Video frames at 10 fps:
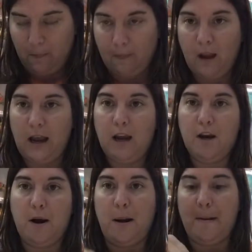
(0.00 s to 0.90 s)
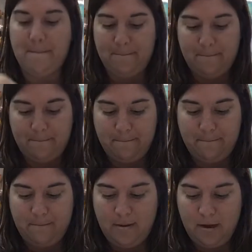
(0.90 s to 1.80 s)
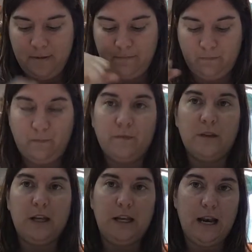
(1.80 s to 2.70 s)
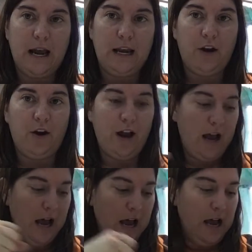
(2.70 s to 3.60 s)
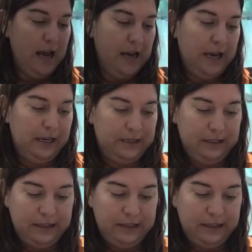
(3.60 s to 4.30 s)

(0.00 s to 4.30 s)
I hear an and I hear eind.